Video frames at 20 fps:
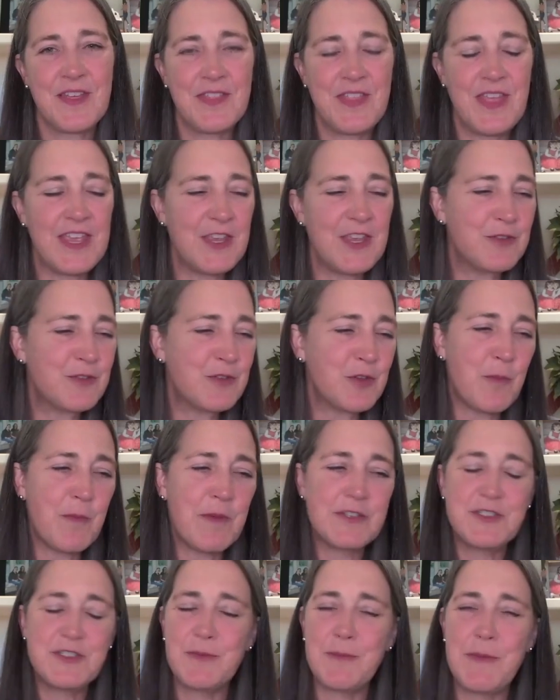Thank you so
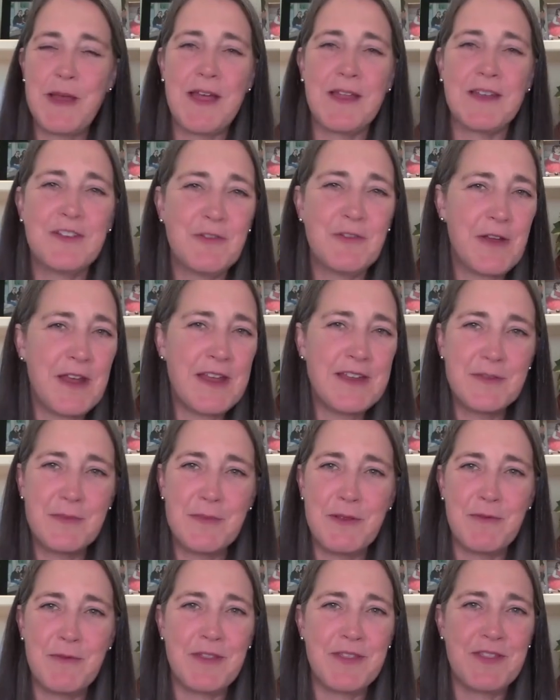much, Ahmad. Great to
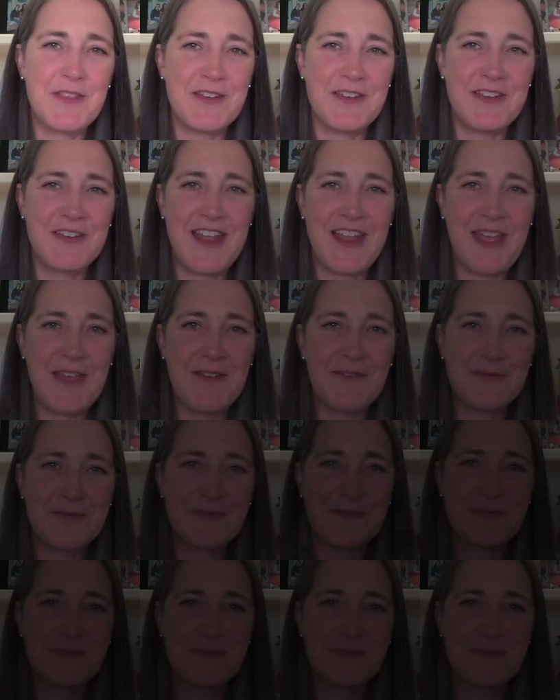be with you today.